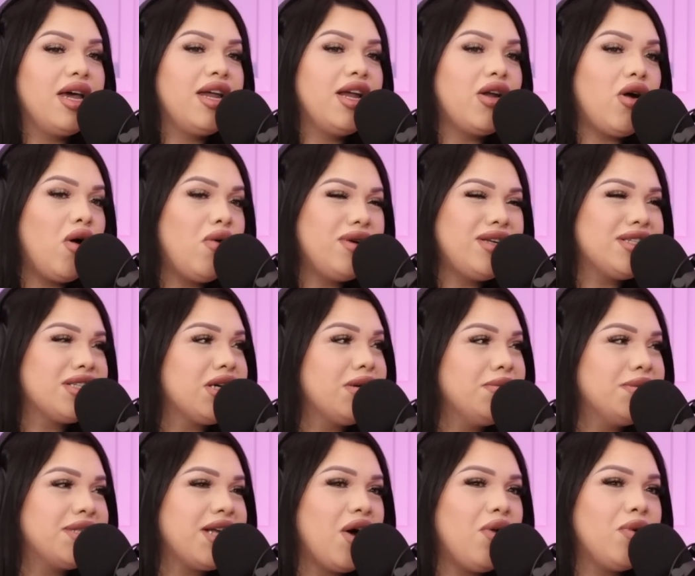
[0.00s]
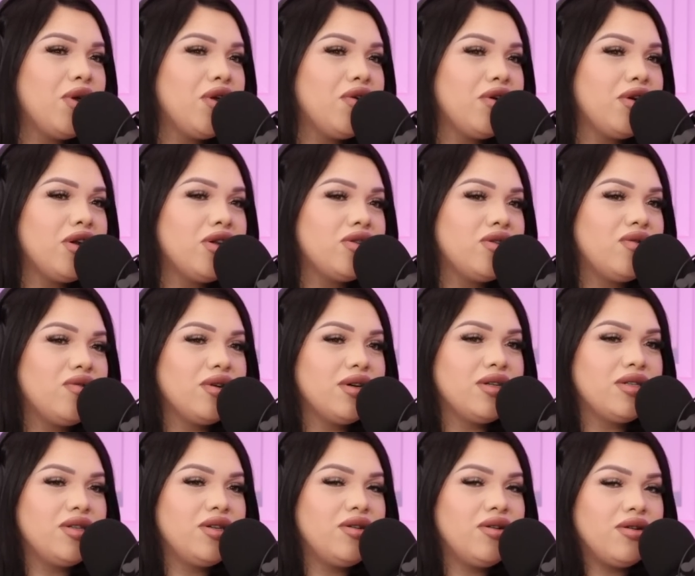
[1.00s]
and it always comes out when you're an adult
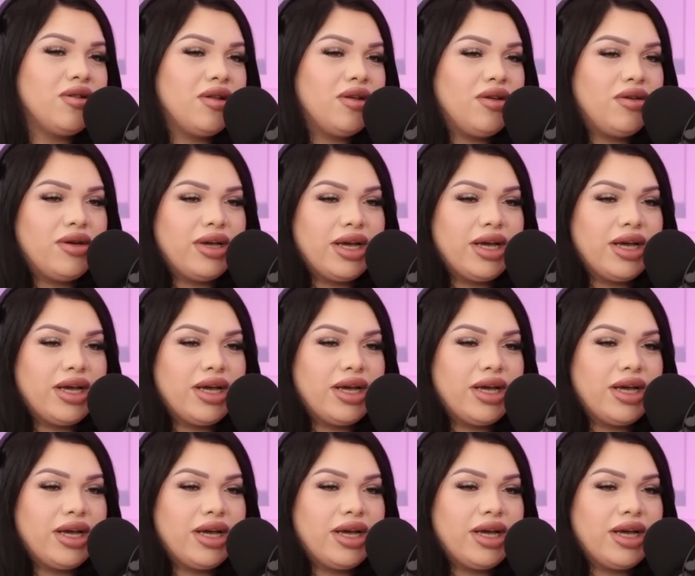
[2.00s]
because you know that